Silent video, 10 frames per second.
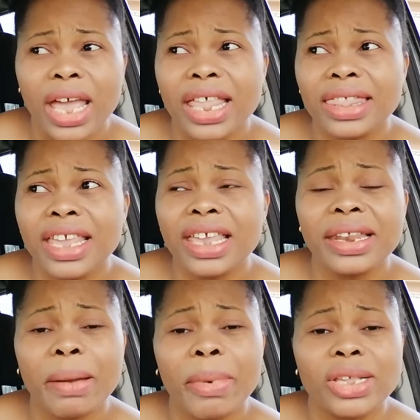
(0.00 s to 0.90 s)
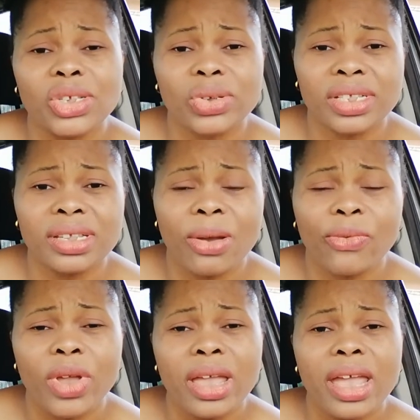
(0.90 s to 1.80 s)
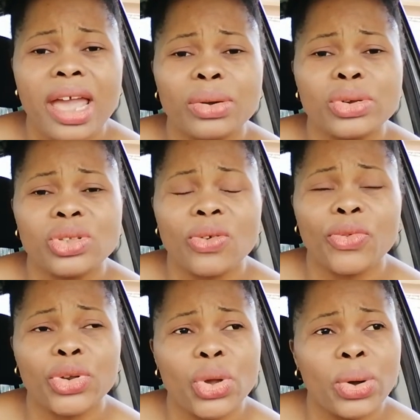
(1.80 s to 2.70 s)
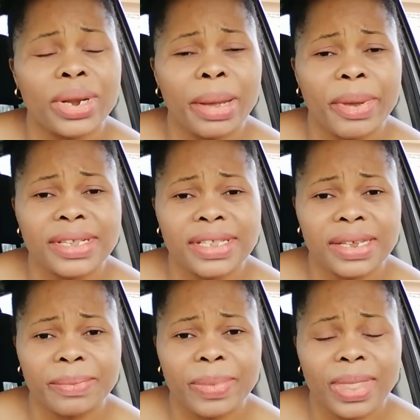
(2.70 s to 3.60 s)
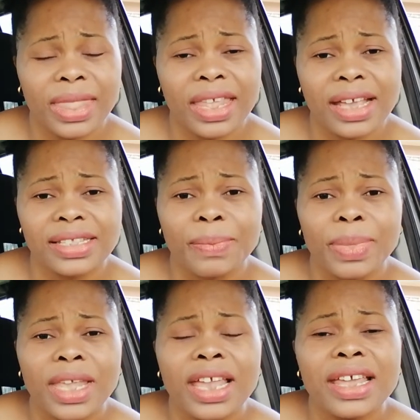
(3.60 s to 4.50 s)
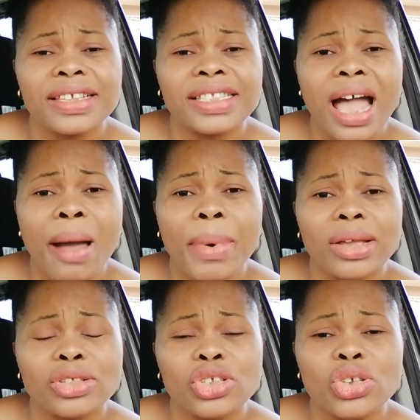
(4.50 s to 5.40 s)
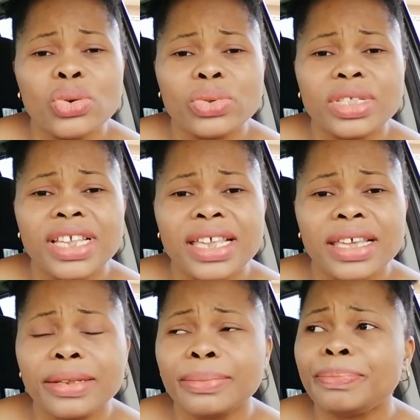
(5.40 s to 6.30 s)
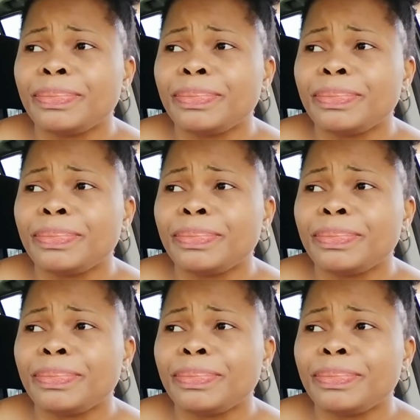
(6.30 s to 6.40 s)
and thinking about yourself and also for the other person. Yes, it is about you taking